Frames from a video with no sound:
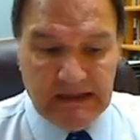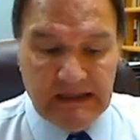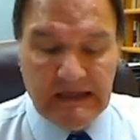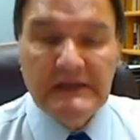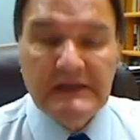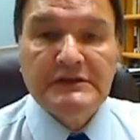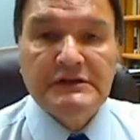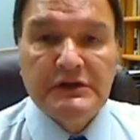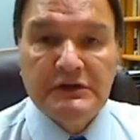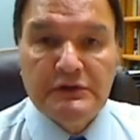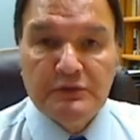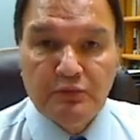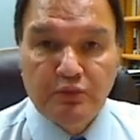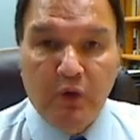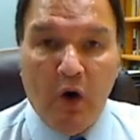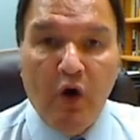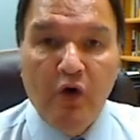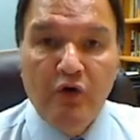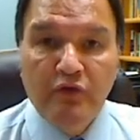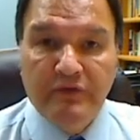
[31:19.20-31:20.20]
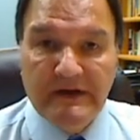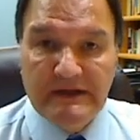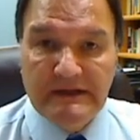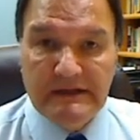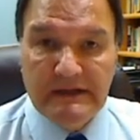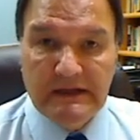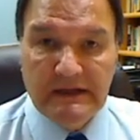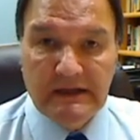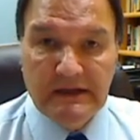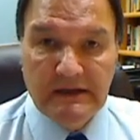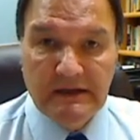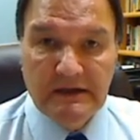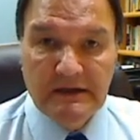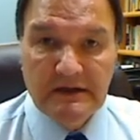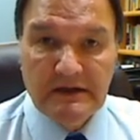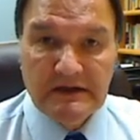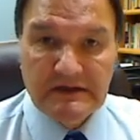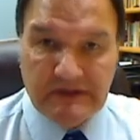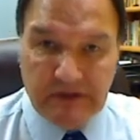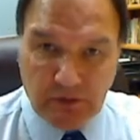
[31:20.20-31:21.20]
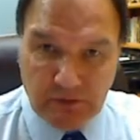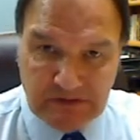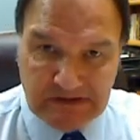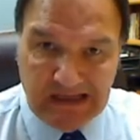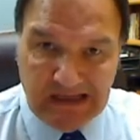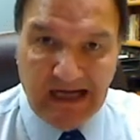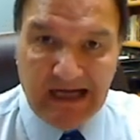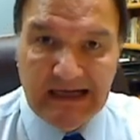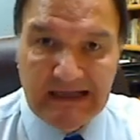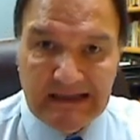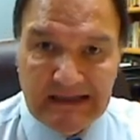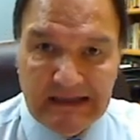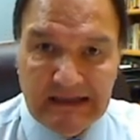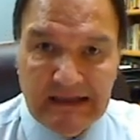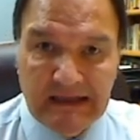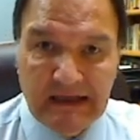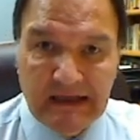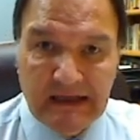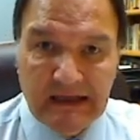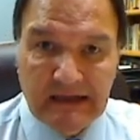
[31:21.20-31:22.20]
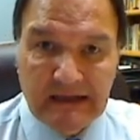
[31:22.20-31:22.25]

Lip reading: interwoven so tightly